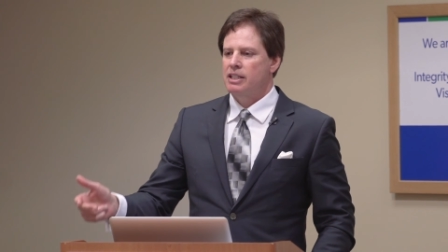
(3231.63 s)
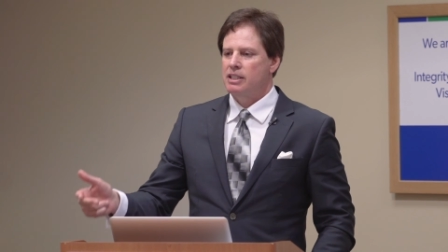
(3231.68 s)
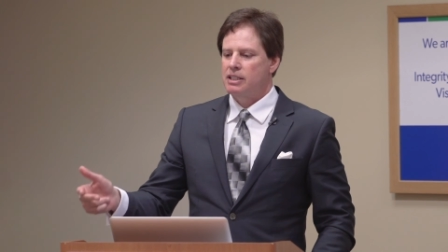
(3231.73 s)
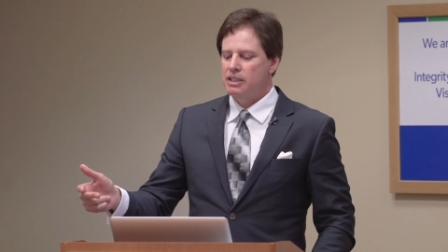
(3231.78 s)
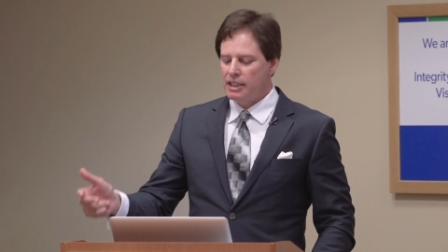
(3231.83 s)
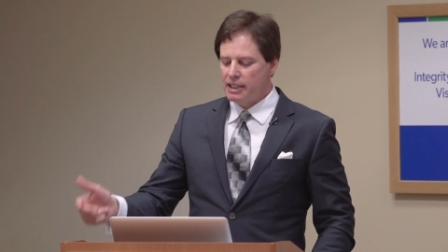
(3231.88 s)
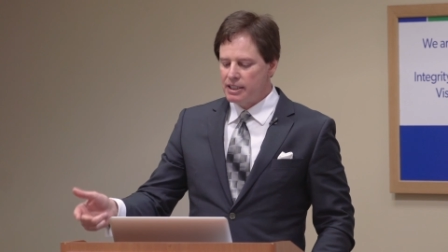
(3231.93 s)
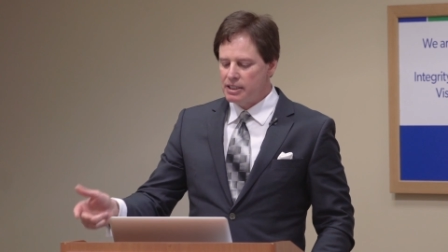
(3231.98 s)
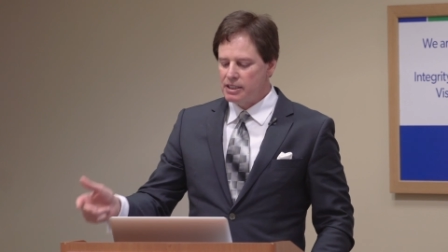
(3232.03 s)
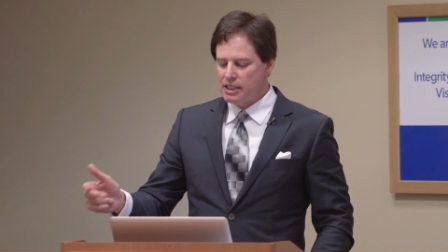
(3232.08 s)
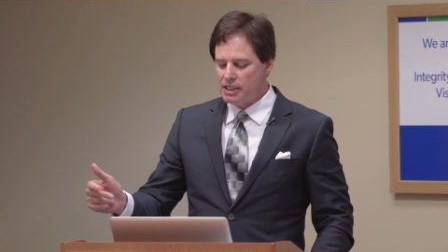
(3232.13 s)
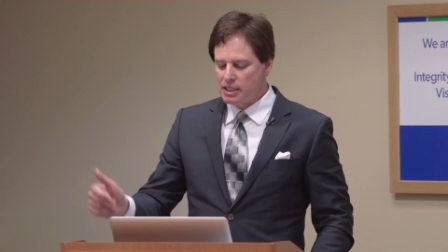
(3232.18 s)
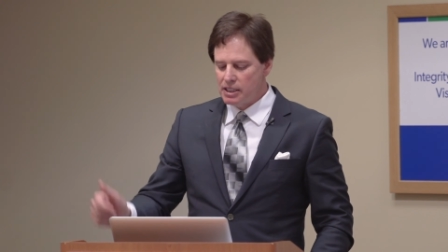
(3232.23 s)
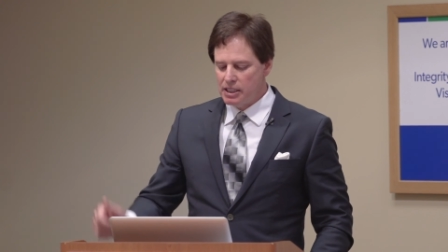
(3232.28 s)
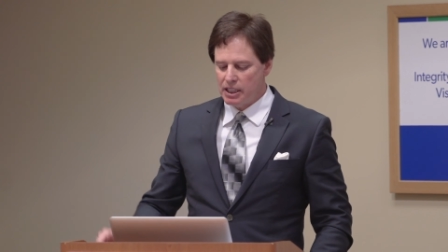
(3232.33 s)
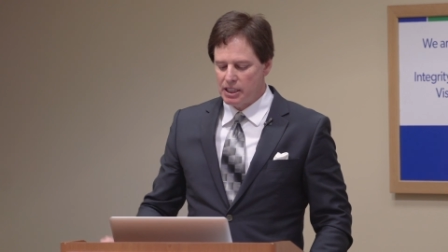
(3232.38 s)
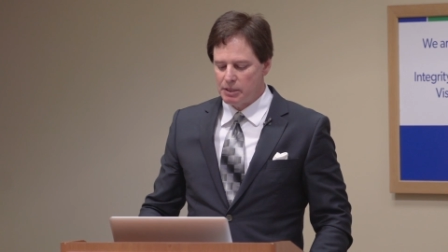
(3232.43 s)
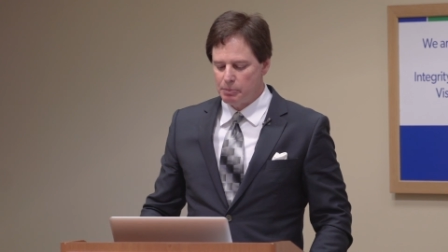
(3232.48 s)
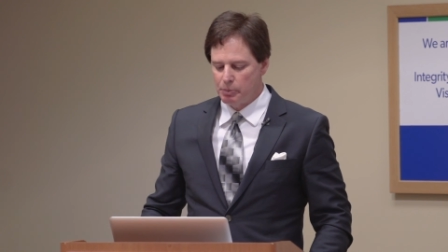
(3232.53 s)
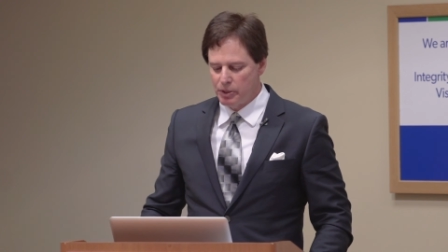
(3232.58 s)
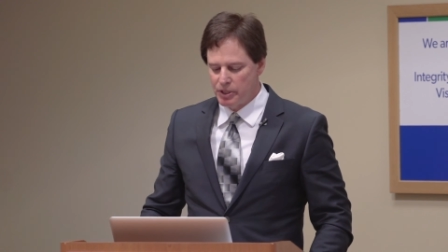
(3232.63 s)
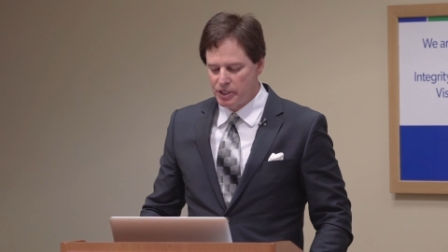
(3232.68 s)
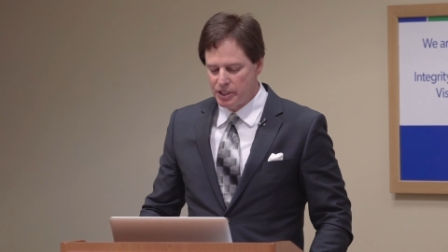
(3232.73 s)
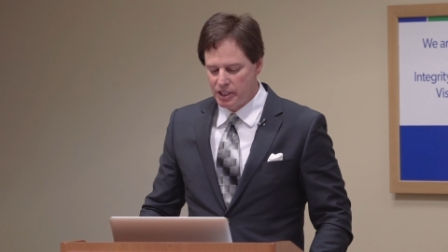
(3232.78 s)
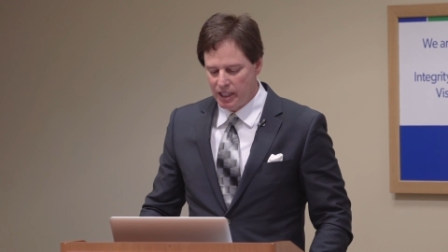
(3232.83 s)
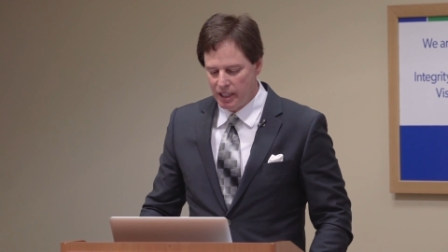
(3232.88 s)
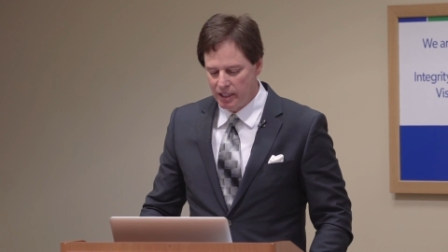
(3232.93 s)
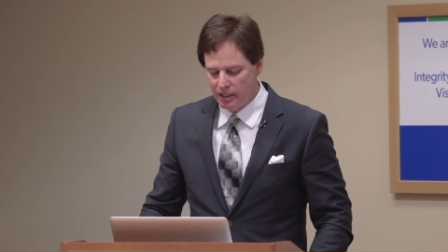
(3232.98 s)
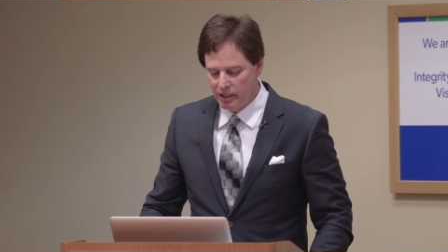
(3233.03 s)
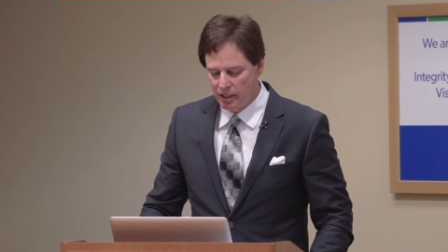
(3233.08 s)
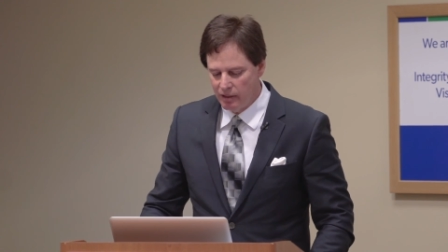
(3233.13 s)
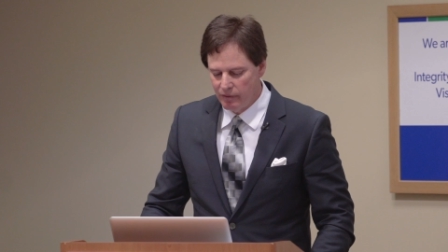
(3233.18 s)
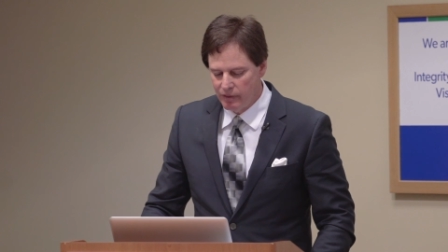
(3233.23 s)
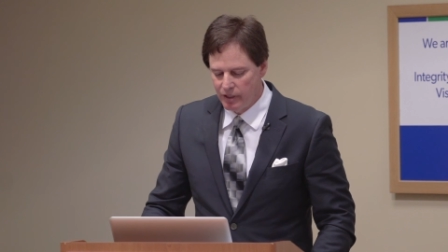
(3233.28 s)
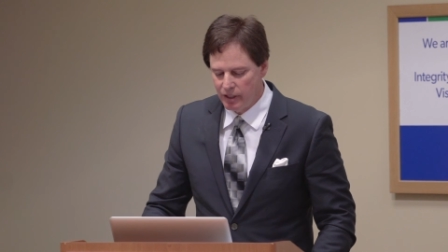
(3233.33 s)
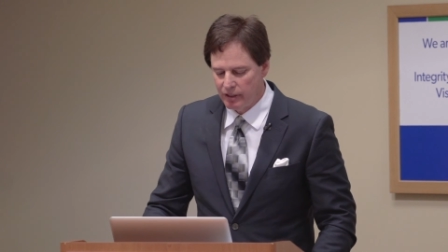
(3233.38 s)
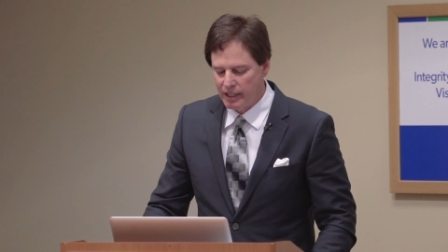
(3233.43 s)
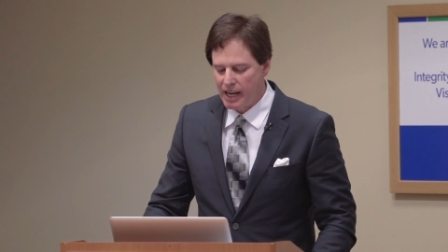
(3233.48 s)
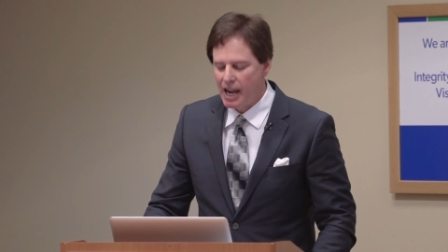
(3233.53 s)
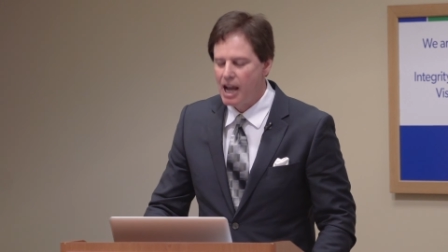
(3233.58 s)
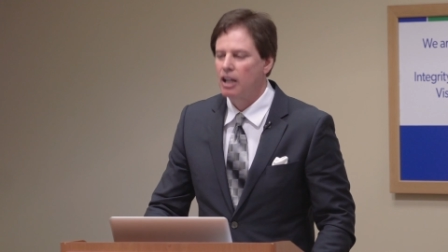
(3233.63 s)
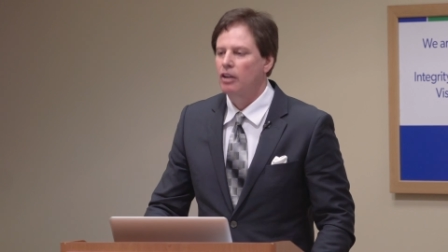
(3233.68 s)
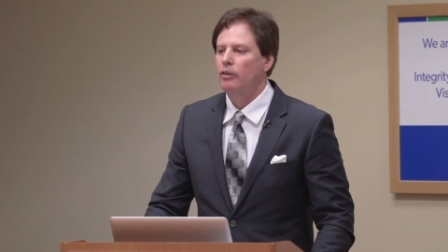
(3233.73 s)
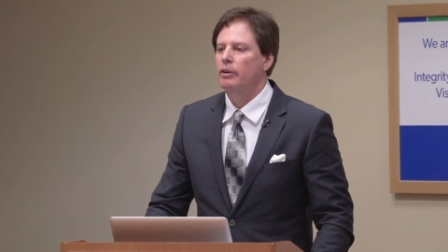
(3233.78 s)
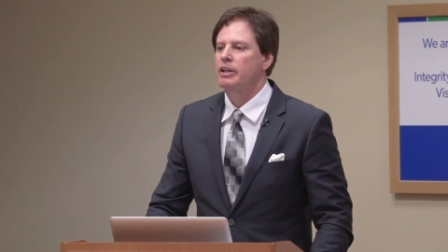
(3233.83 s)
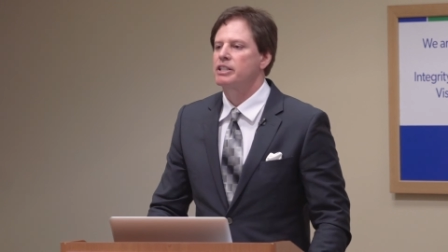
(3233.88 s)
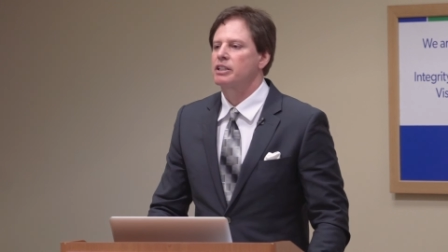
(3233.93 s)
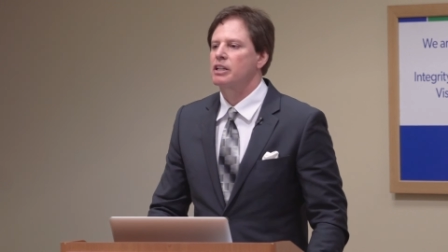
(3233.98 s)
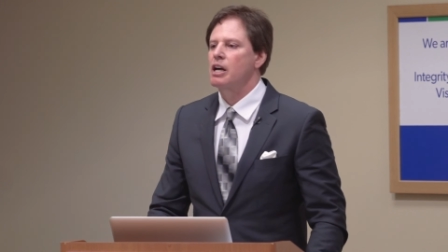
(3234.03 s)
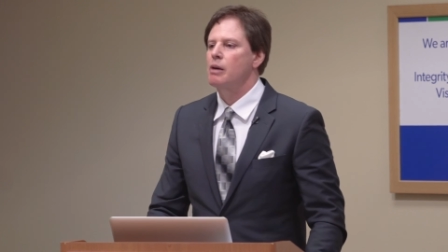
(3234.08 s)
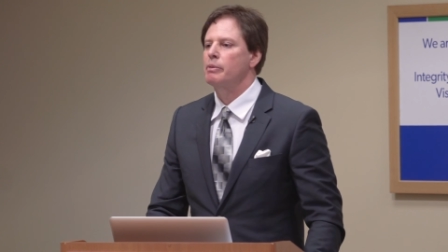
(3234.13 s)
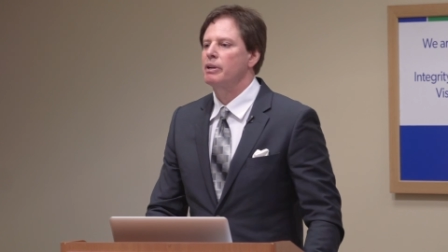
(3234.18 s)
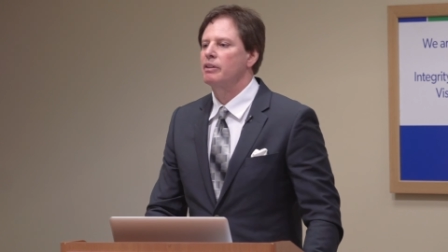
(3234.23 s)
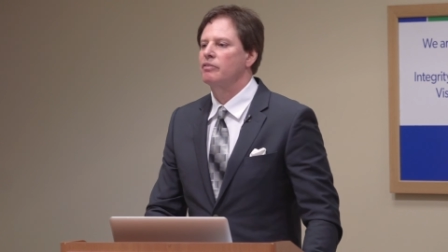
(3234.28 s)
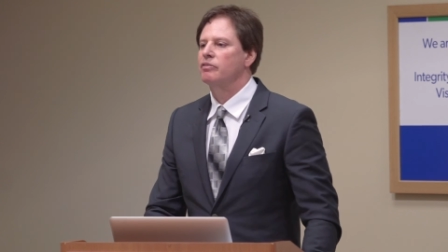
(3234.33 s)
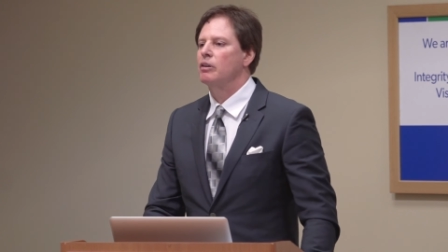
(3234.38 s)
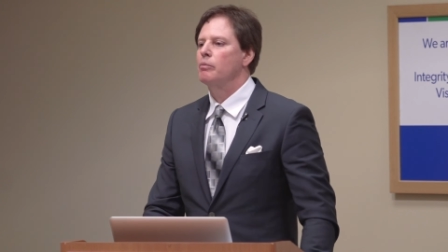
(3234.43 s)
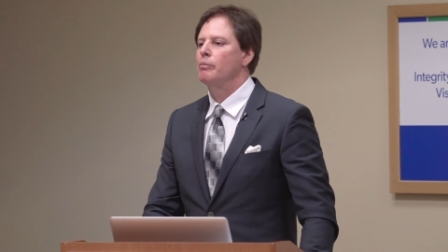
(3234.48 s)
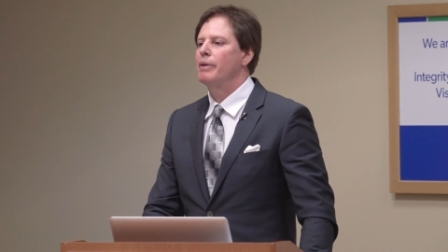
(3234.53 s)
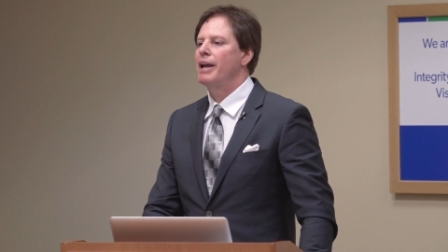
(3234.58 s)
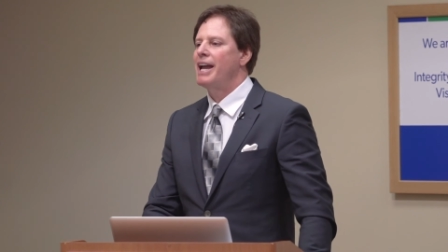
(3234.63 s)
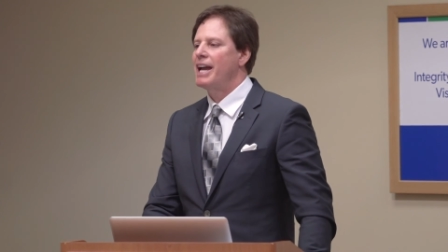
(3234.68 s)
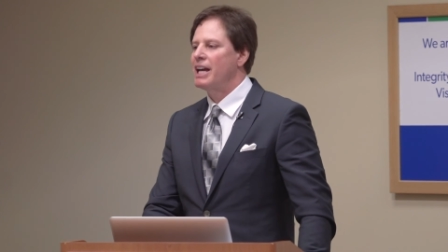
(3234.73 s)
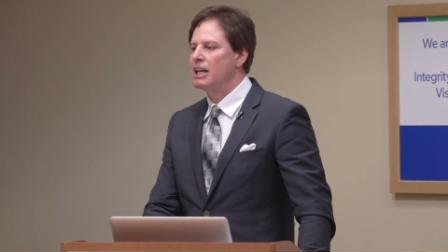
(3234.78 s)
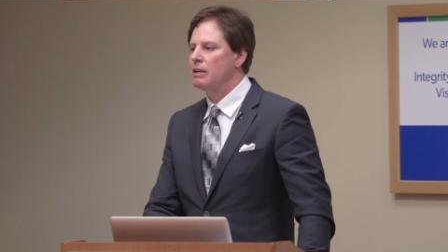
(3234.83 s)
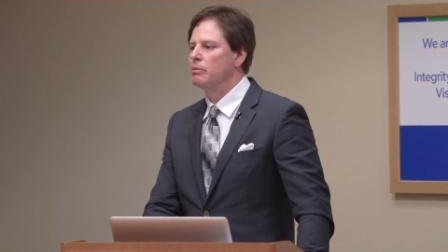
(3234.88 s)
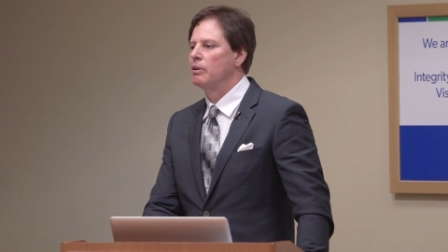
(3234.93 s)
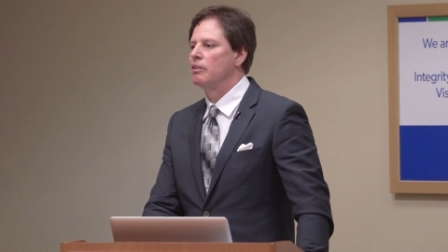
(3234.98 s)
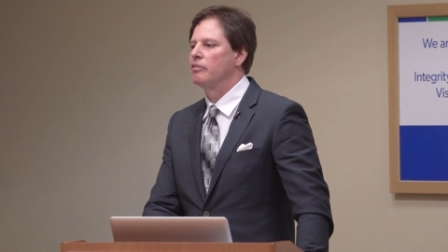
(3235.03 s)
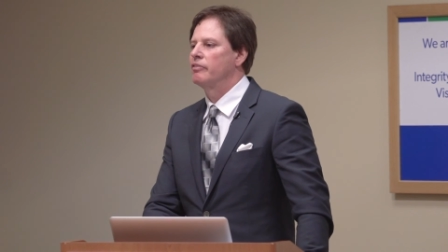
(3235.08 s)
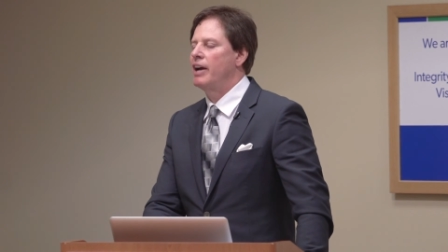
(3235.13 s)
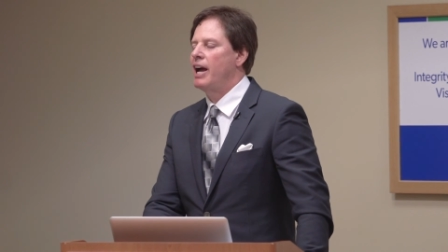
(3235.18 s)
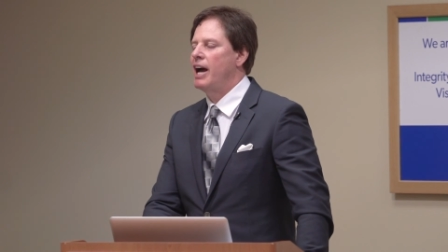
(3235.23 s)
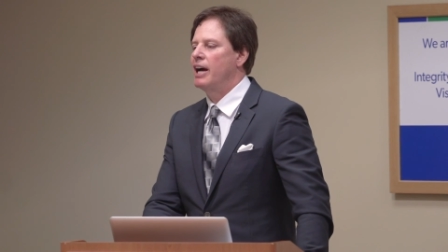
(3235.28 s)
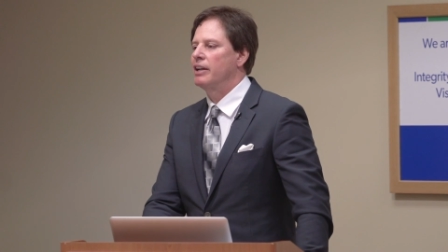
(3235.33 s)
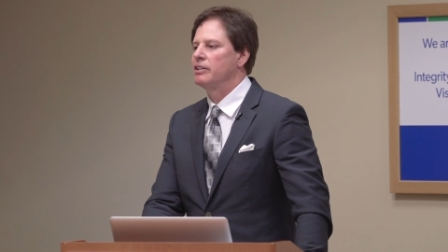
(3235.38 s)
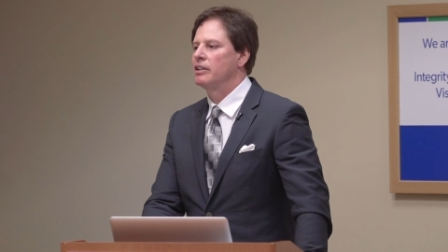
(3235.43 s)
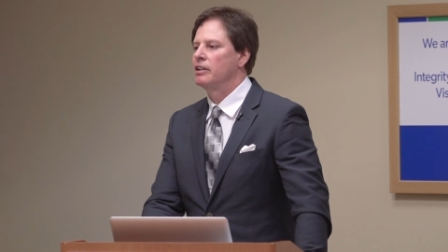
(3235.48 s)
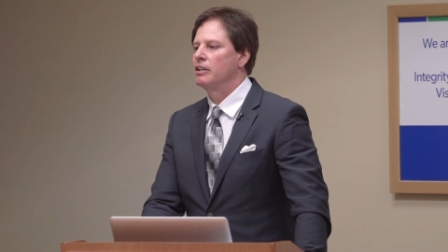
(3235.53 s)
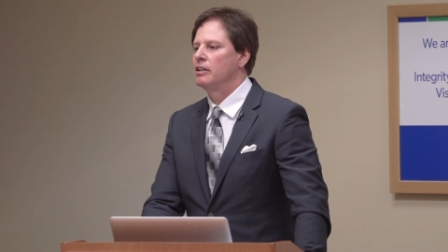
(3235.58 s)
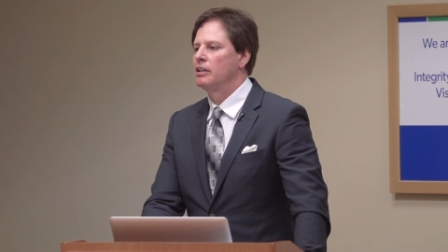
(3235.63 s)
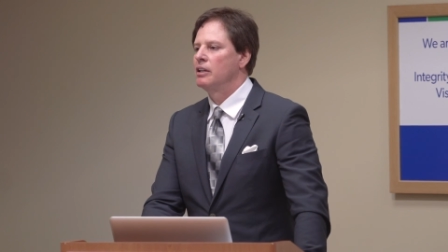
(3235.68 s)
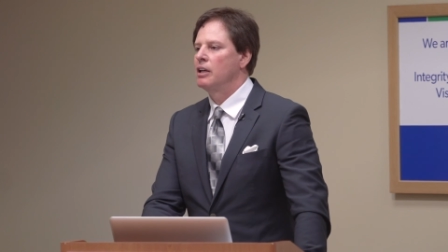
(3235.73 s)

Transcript: 66% of their calories coming from animal fat.